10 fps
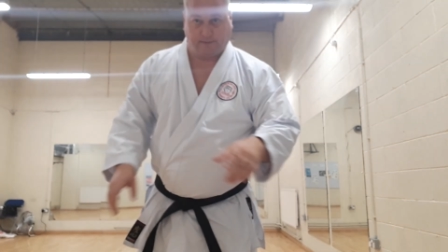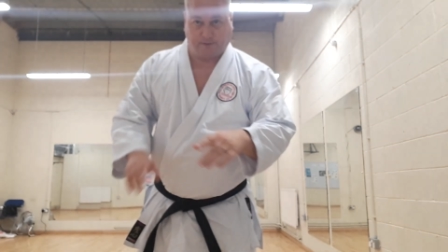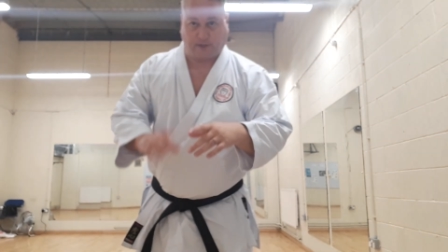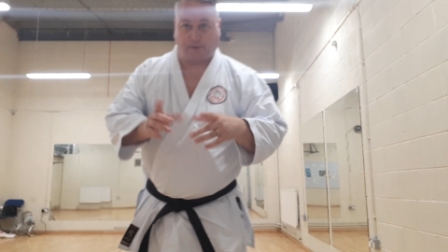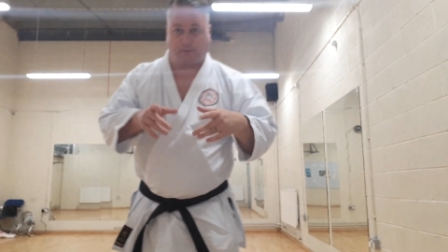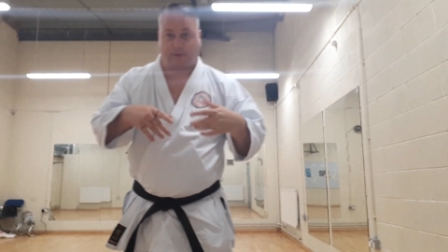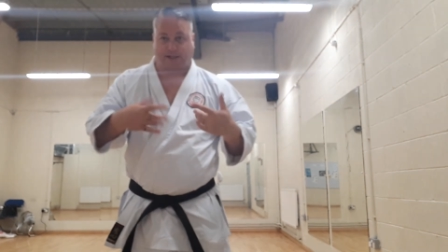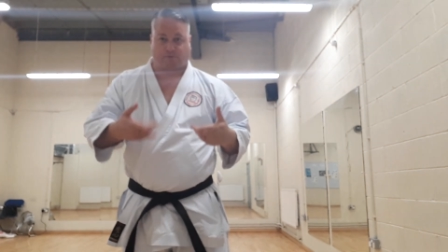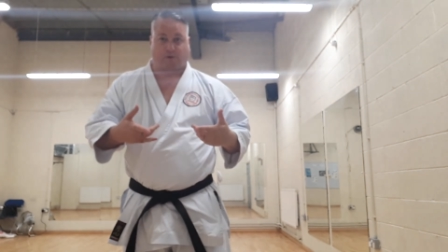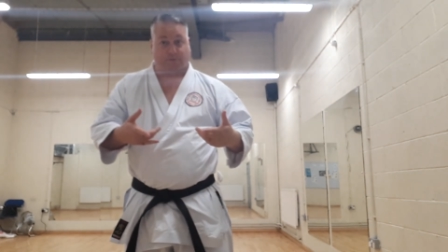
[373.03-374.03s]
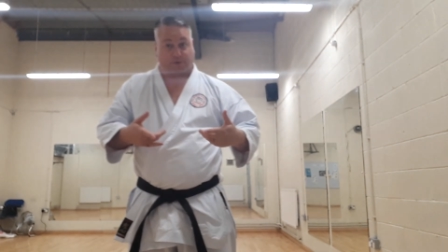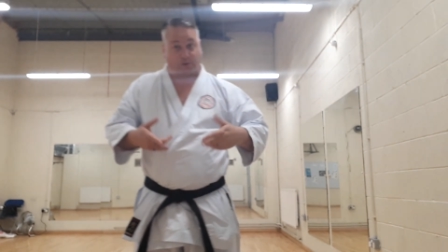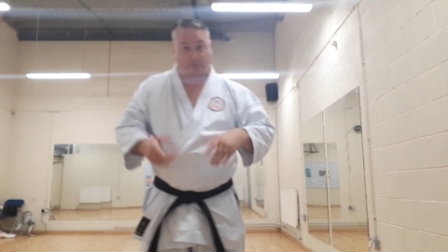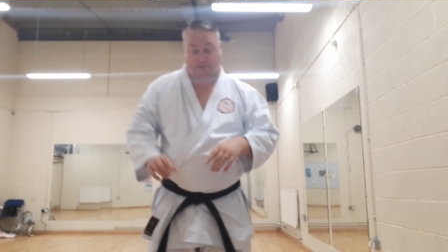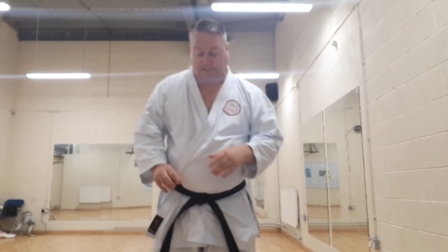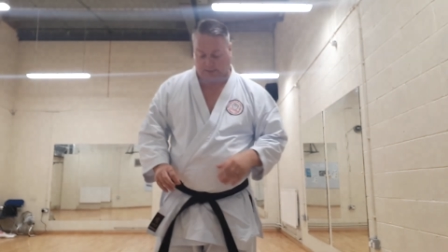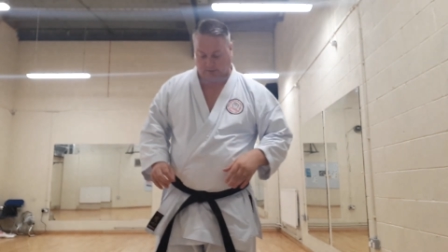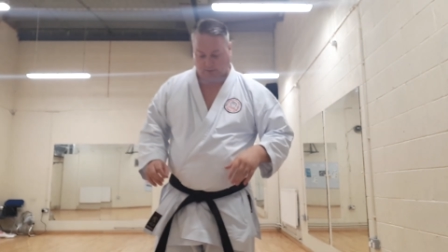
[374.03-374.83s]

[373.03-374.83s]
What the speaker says: So that's wrong for a number of reasons.